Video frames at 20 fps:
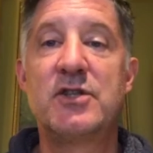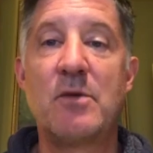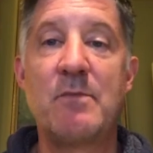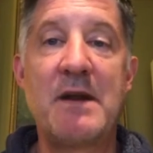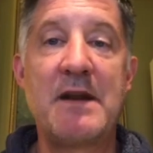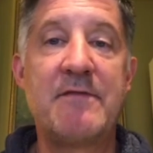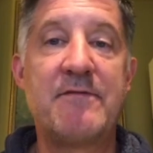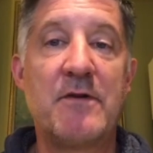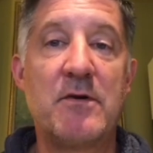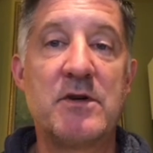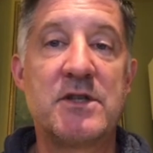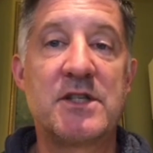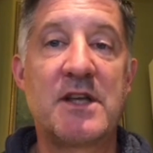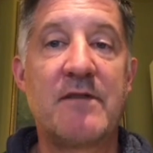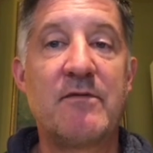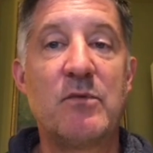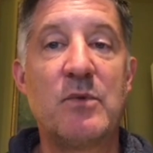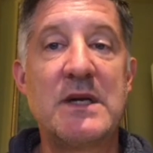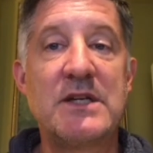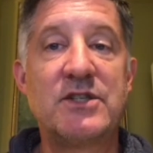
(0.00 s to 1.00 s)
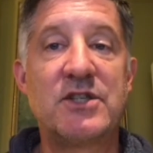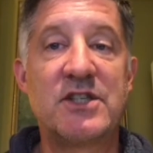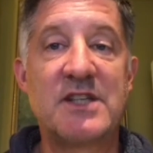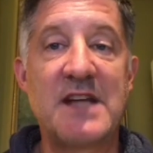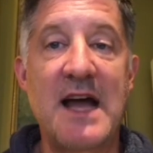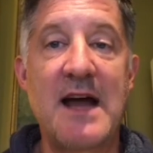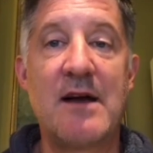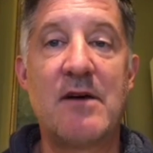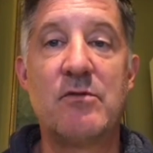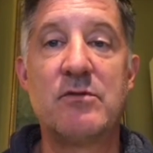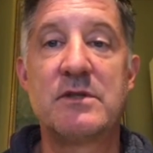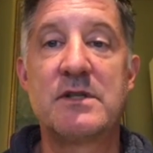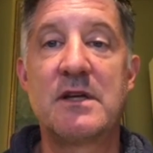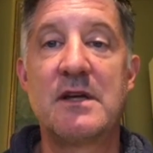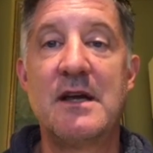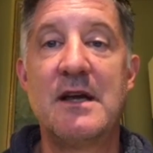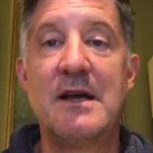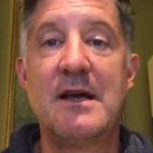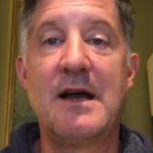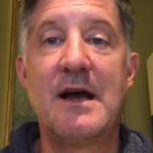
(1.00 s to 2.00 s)
many folks have reached out
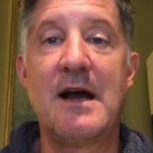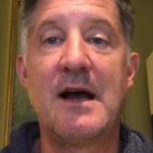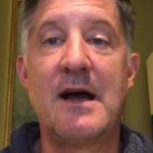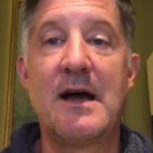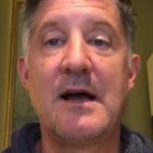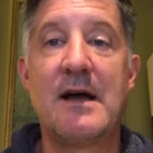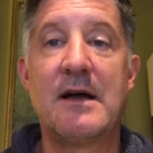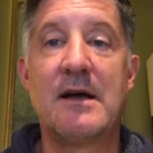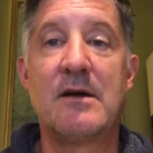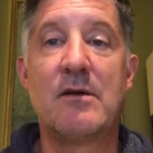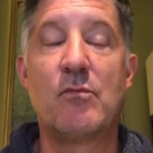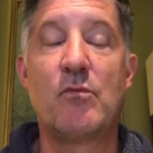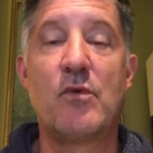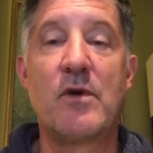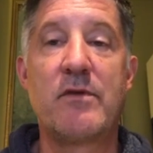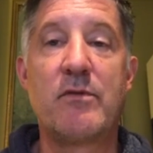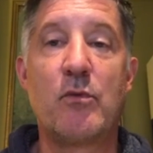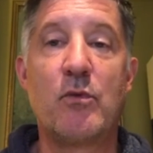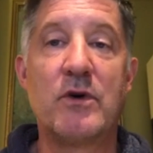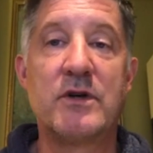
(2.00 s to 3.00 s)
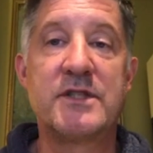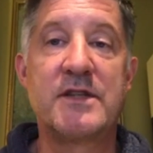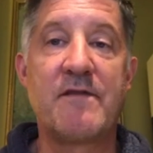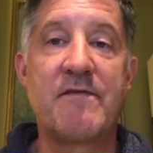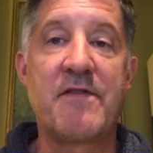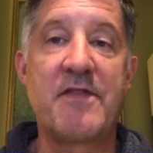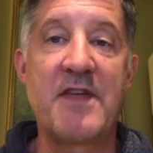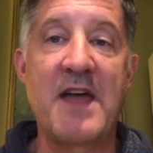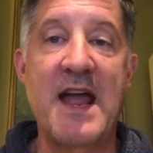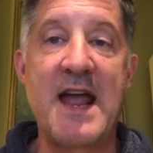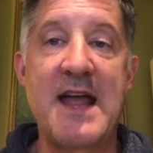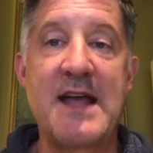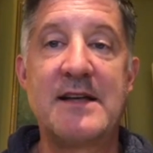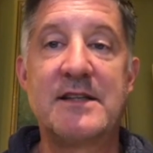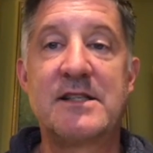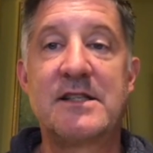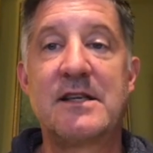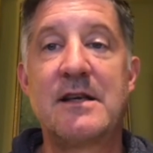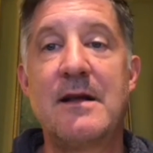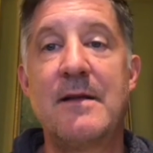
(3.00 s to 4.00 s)
with words of
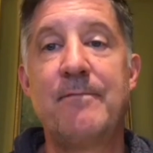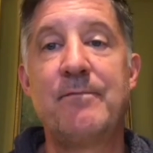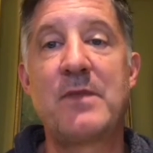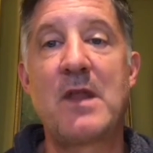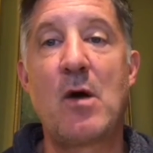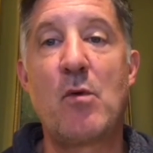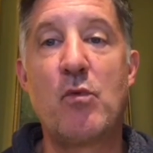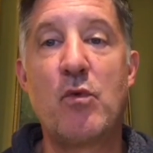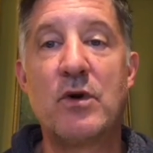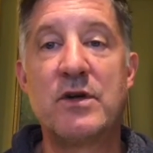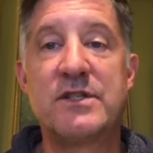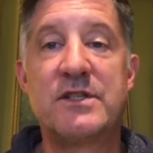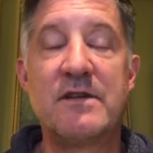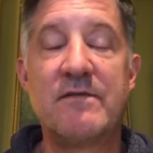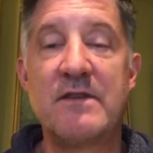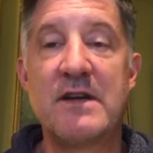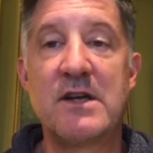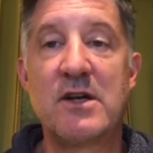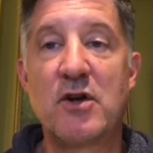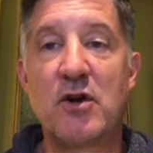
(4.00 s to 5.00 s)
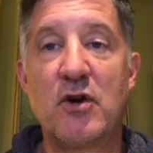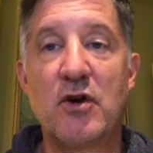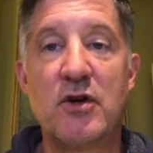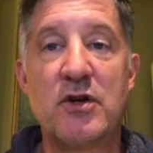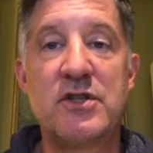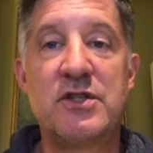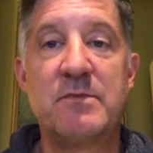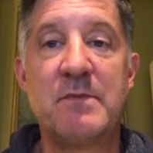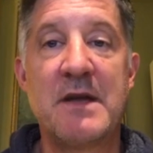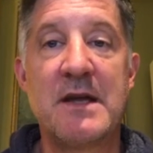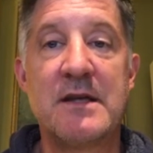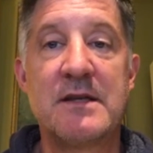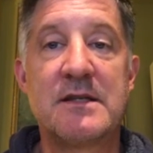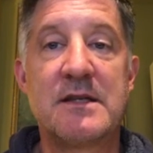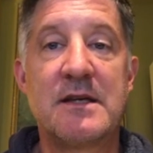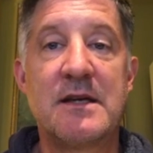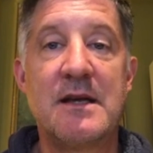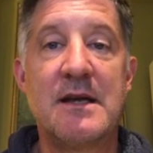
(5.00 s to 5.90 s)
thanks, words of encouragement,